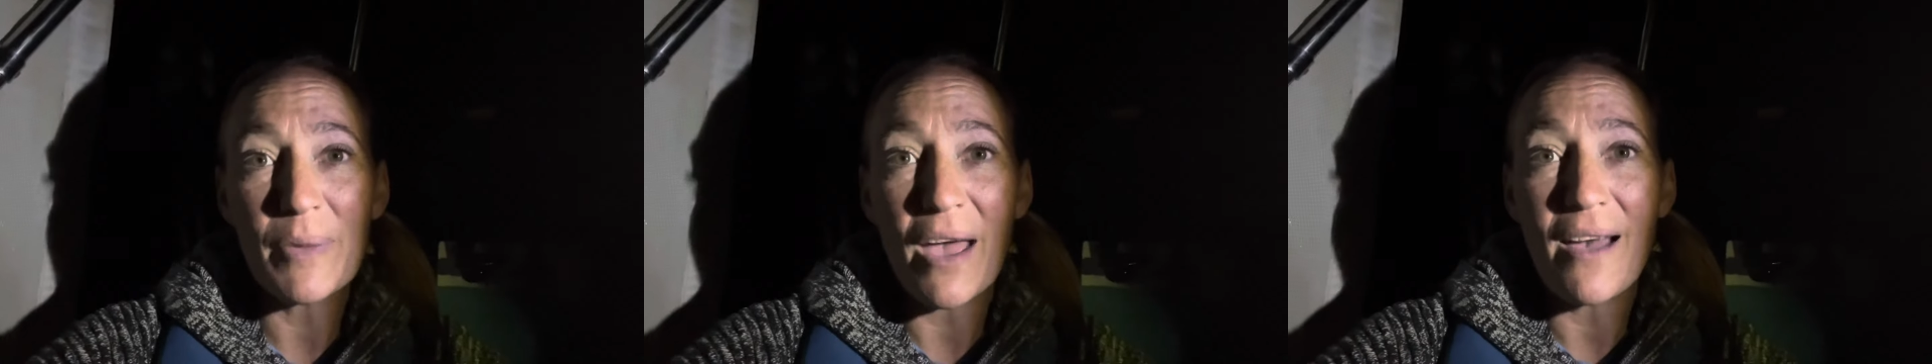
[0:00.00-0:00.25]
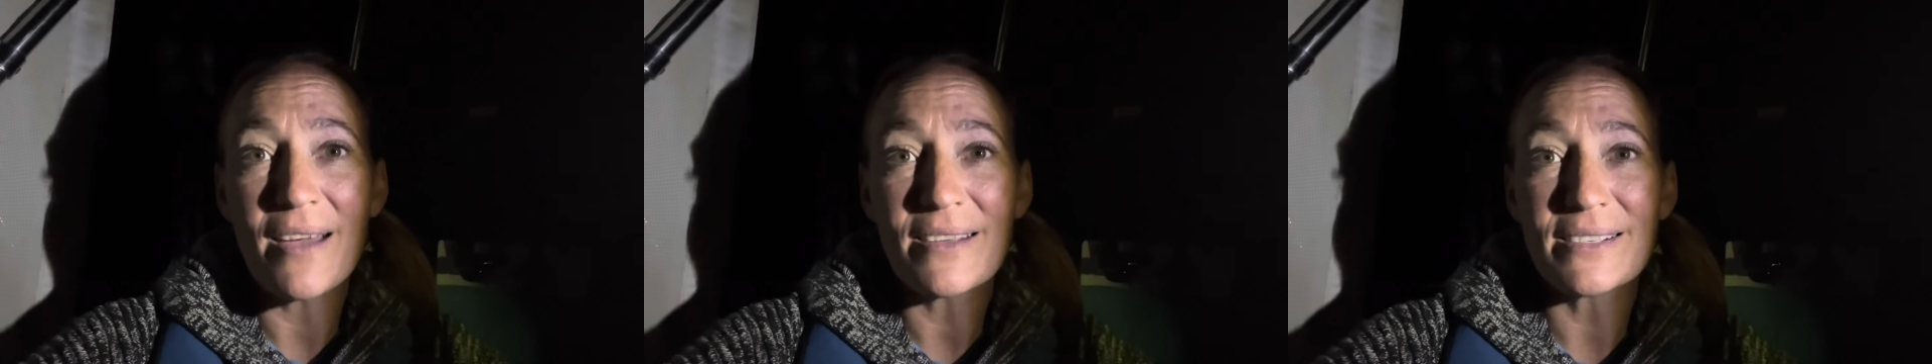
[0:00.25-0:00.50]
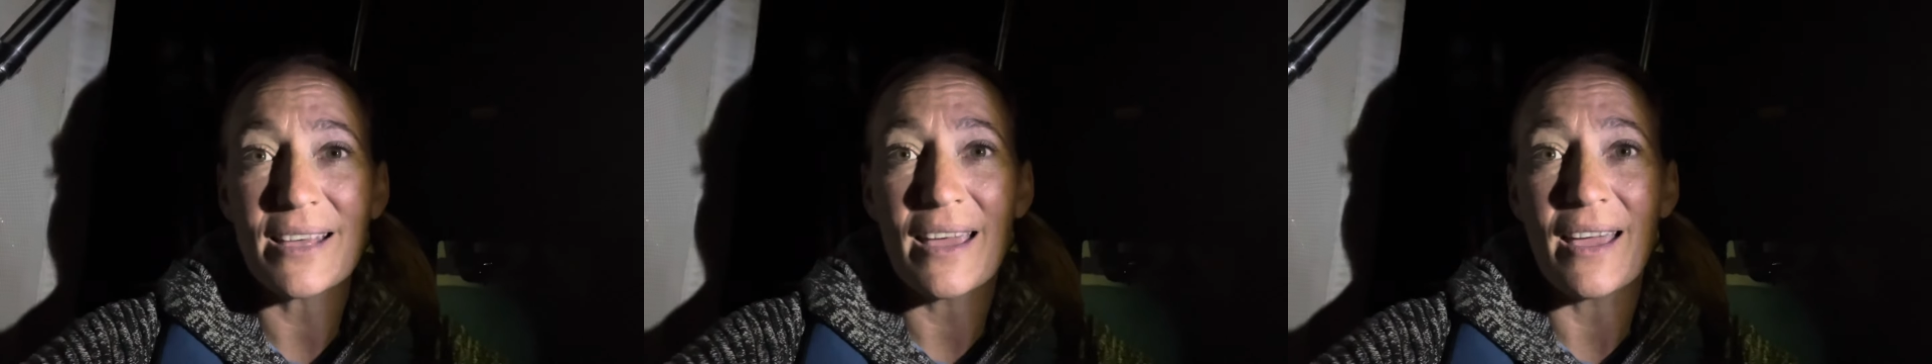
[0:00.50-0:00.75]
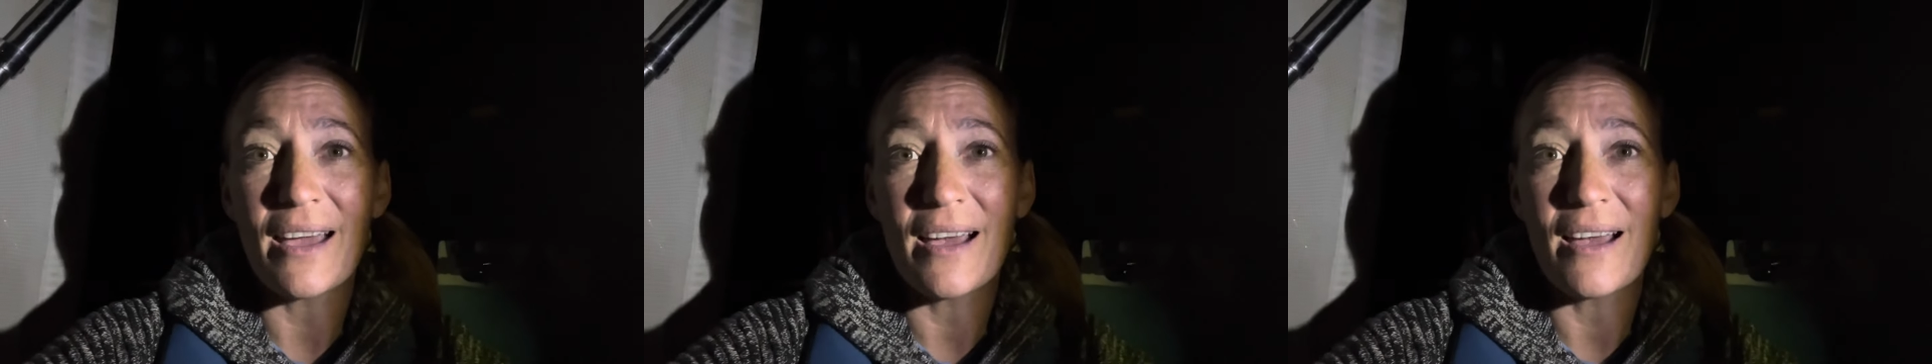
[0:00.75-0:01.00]
yet
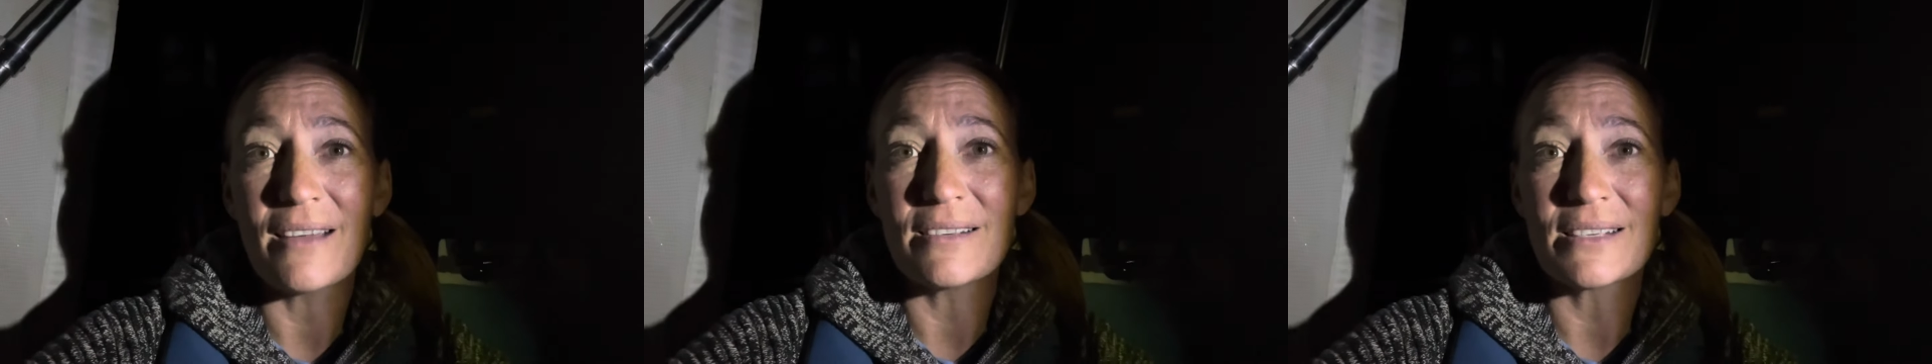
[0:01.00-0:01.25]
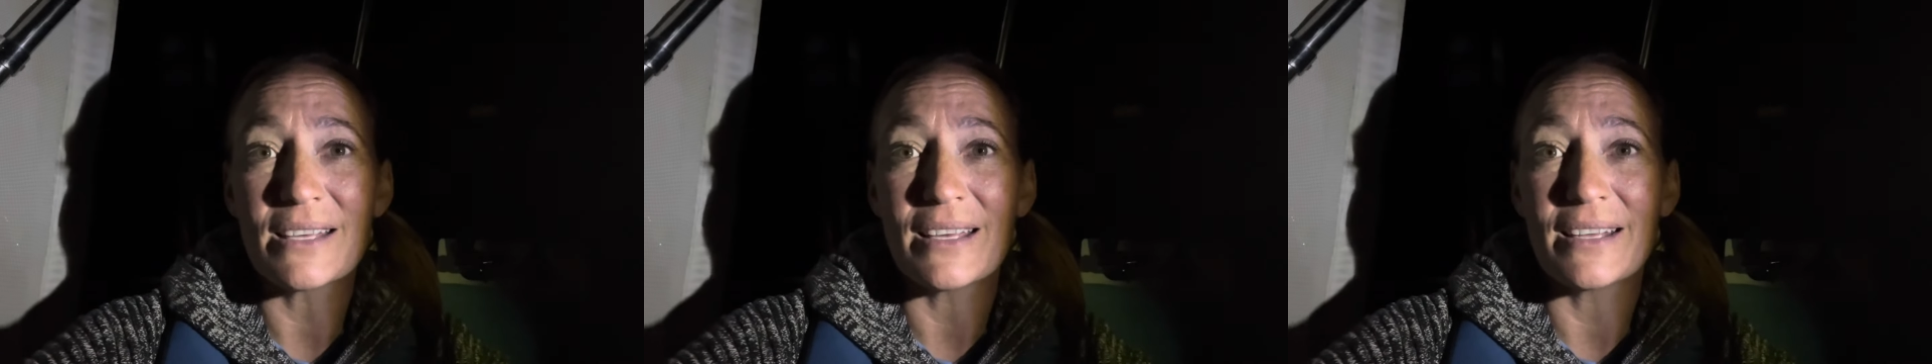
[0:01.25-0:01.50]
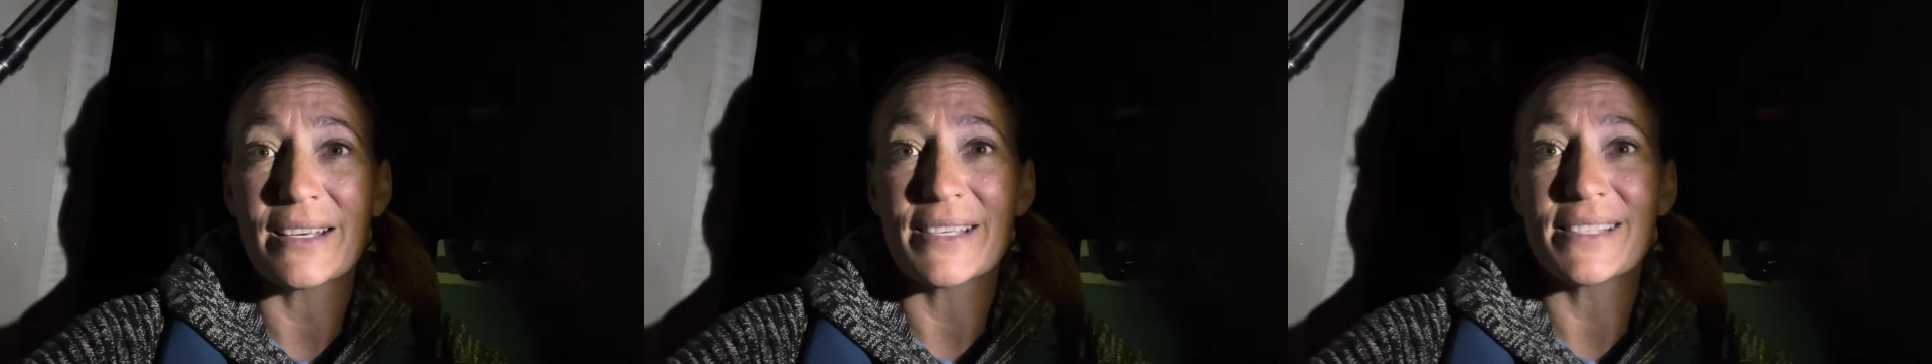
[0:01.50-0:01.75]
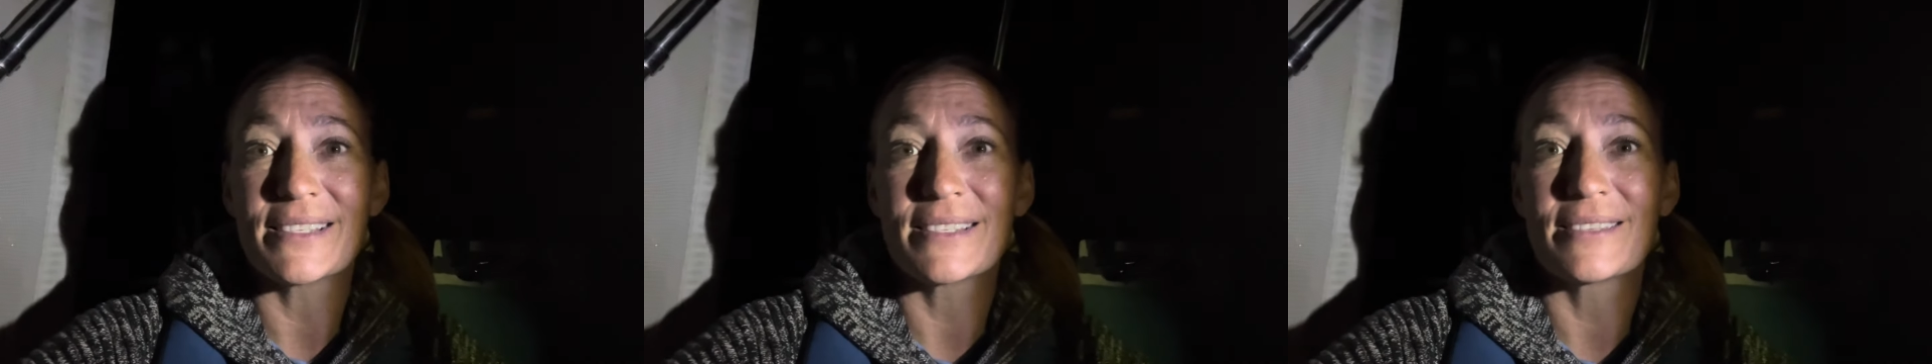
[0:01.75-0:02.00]
and it is